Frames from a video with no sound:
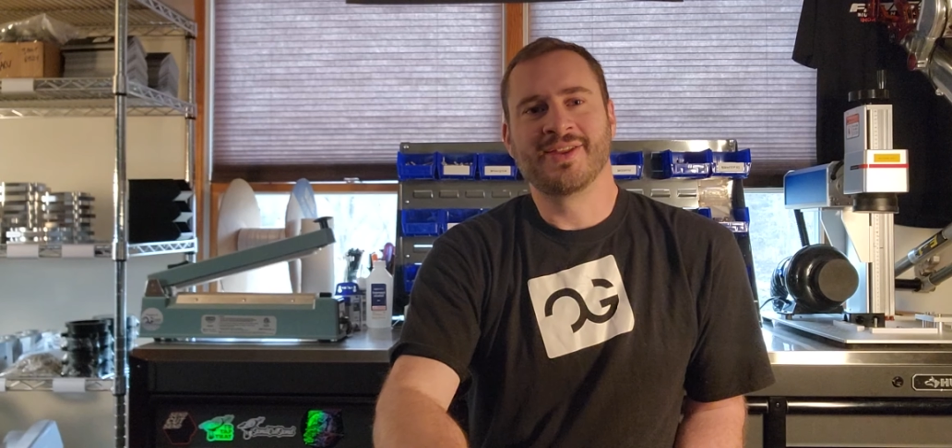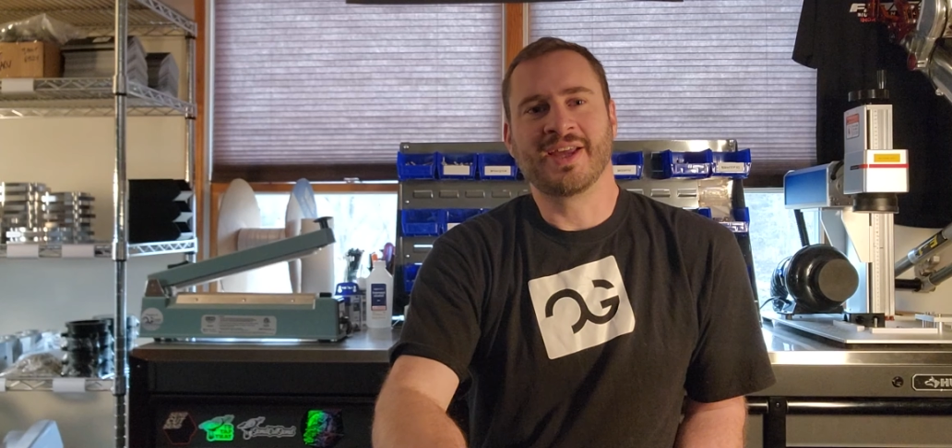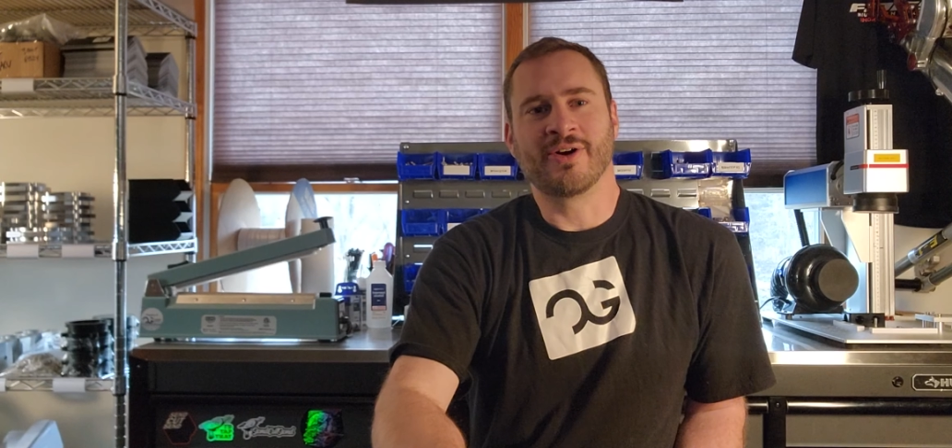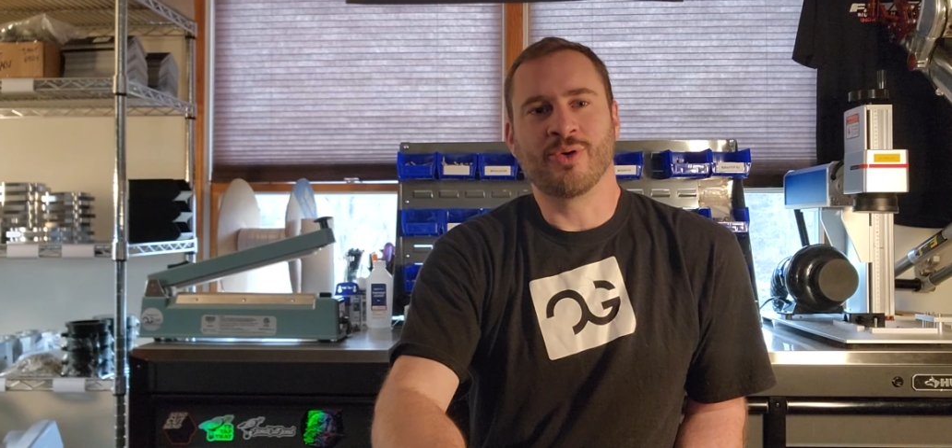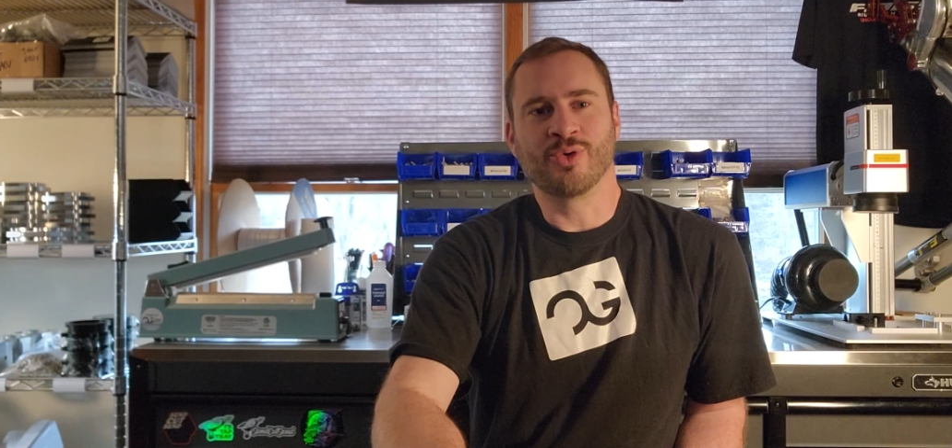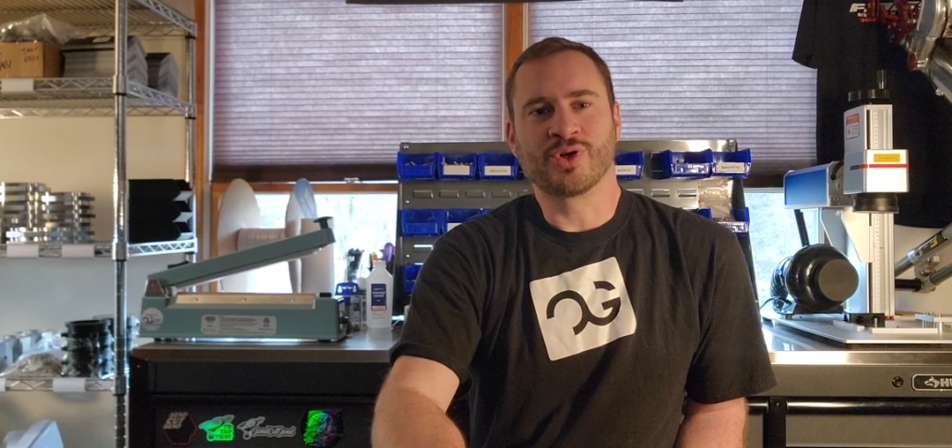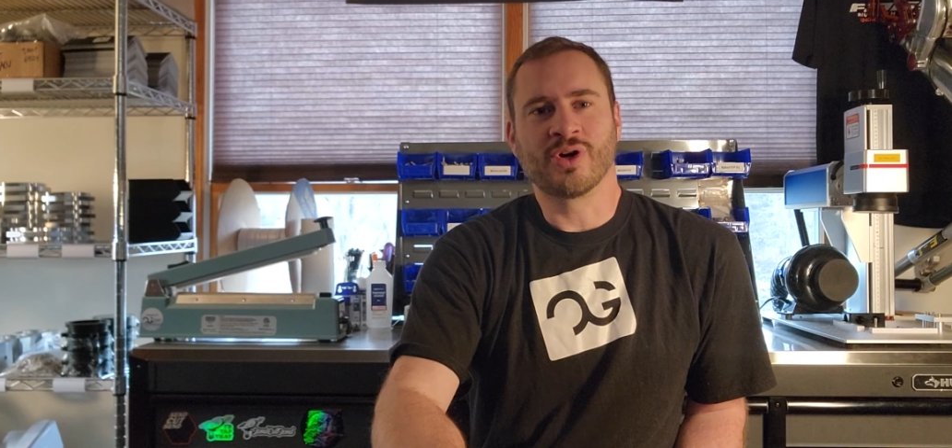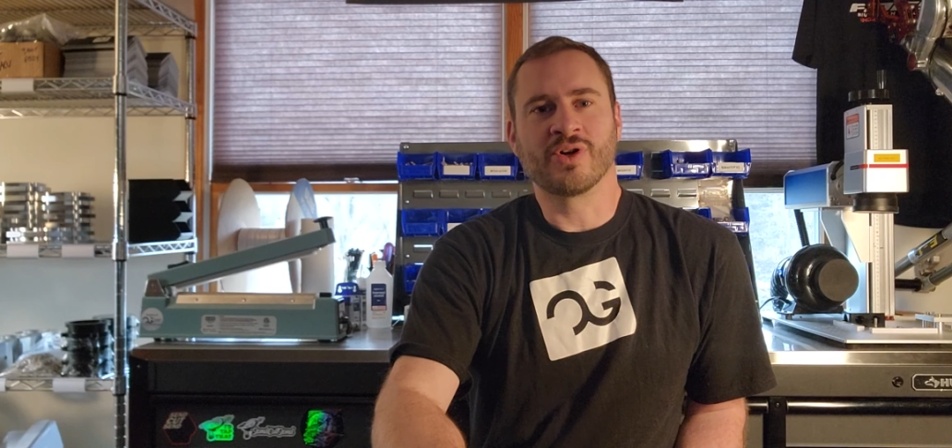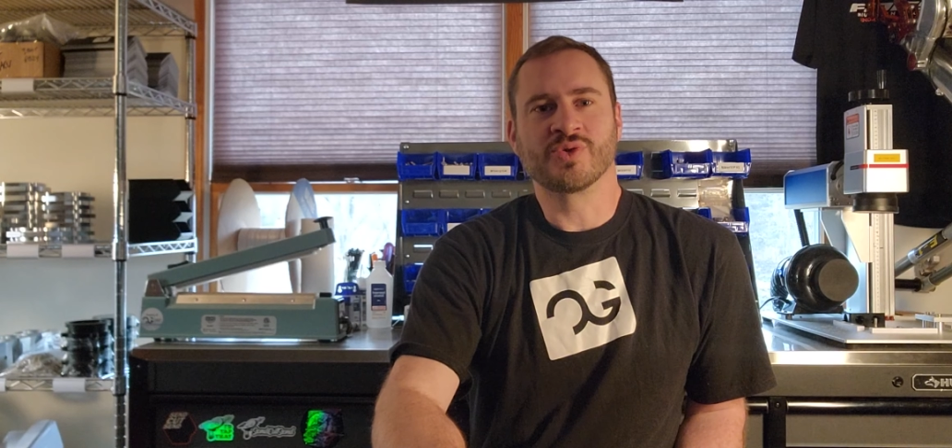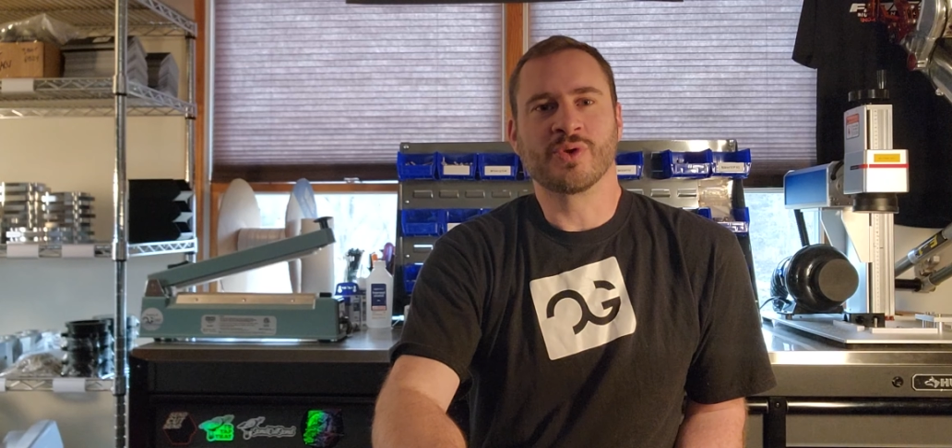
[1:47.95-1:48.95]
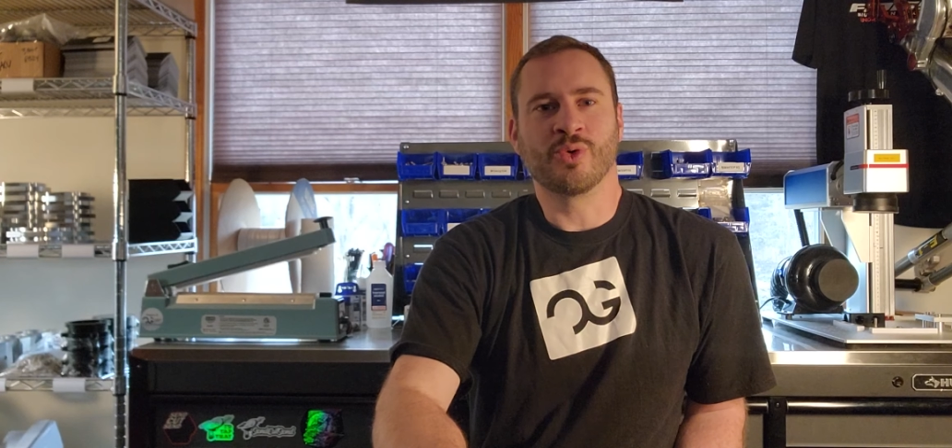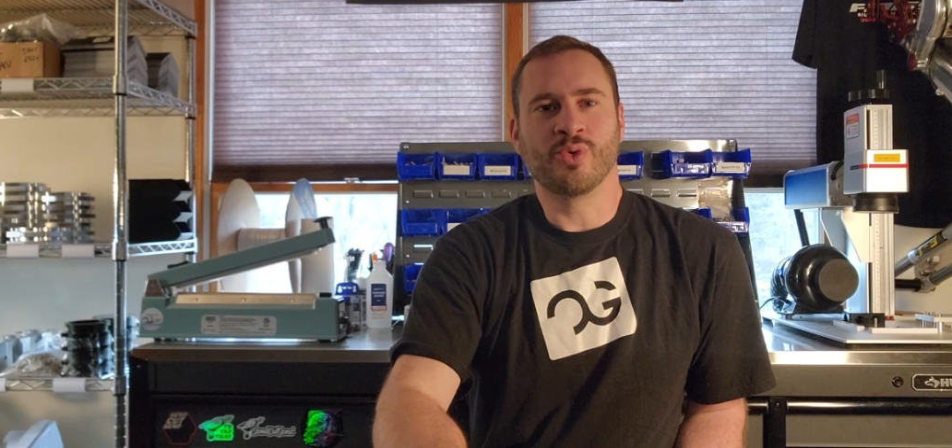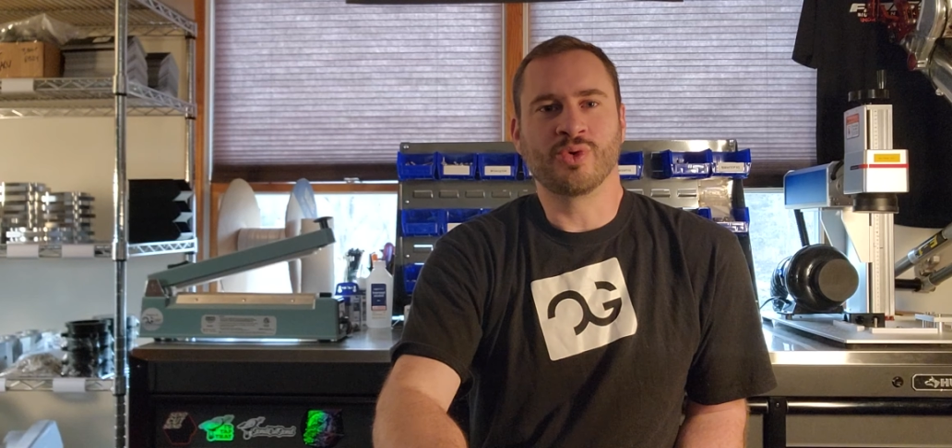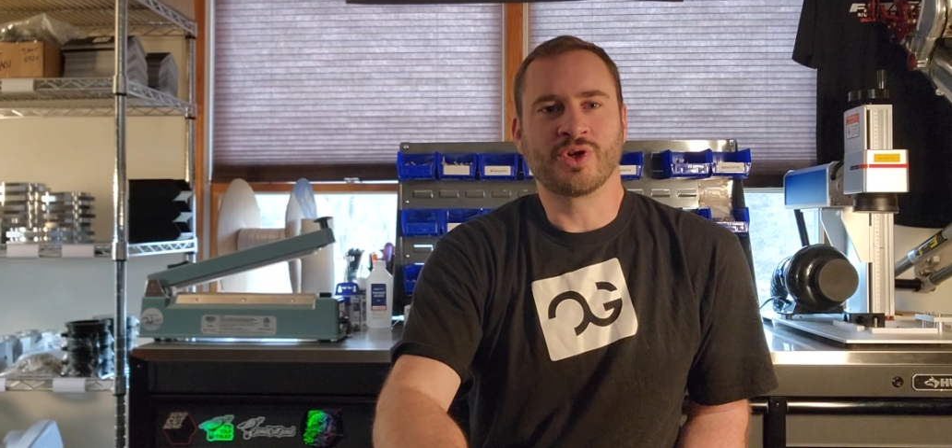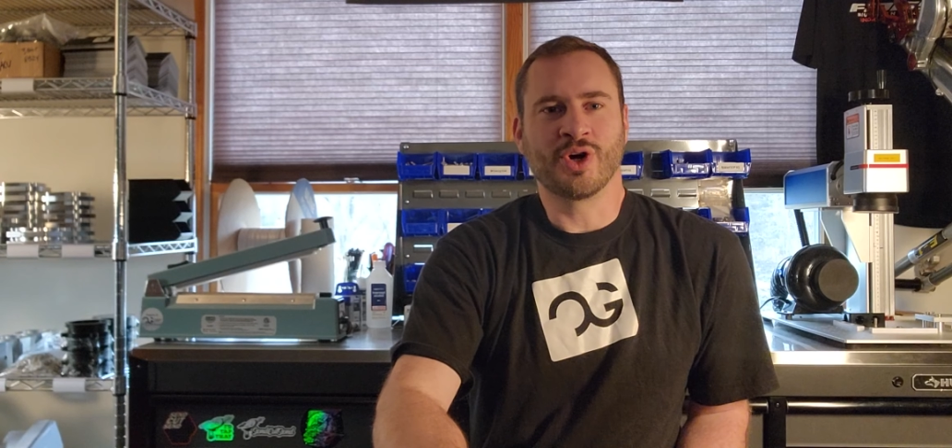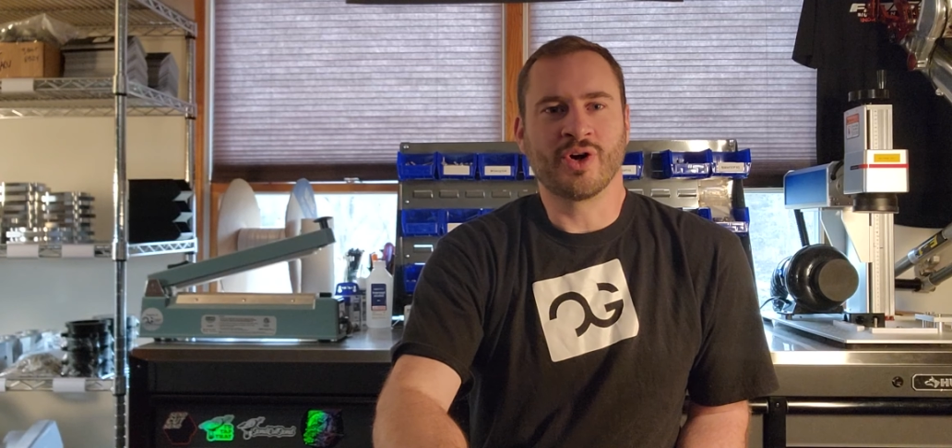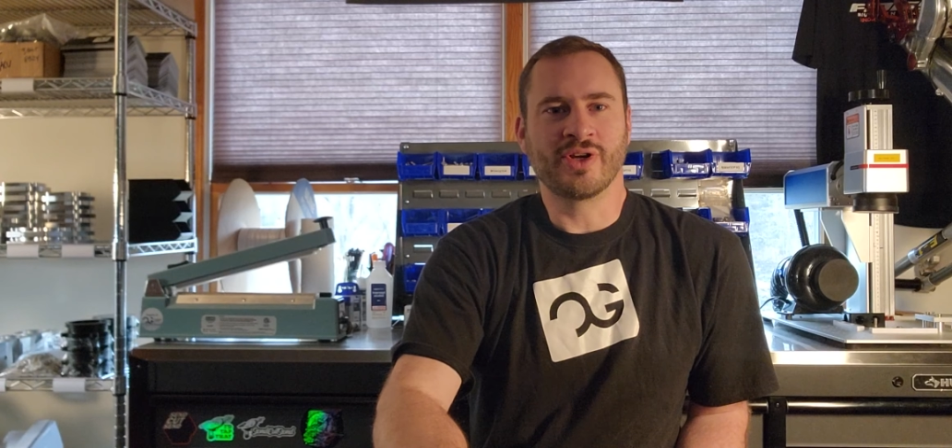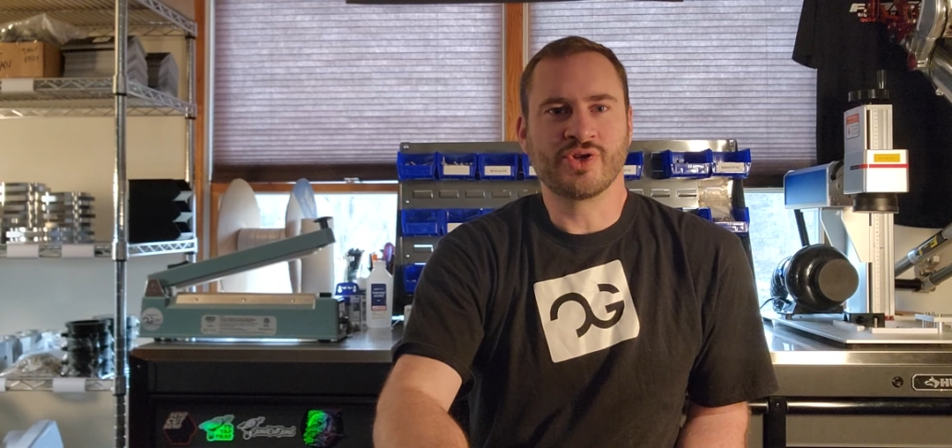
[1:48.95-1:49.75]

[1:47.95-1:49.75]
They are old cars with old car